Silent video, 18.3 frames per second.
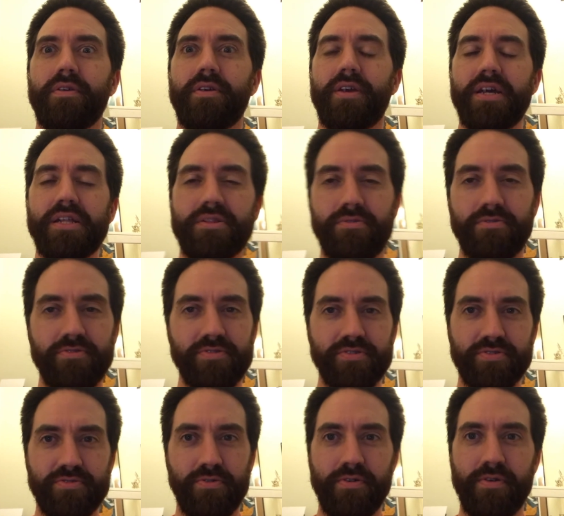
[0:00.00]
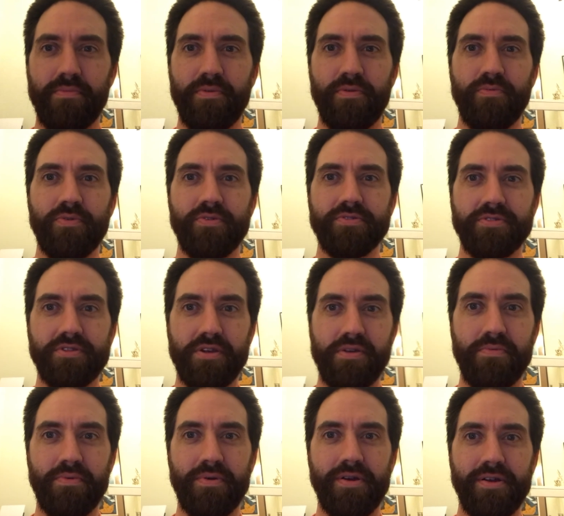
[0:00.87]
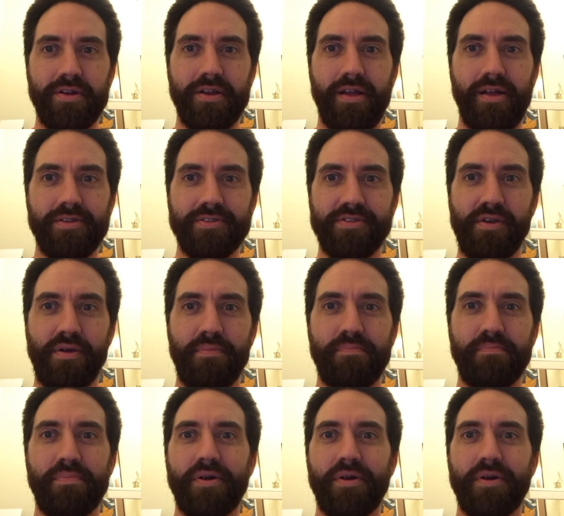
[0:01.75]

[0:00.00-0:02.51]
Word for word: get through the storm and we'll see where it ends up.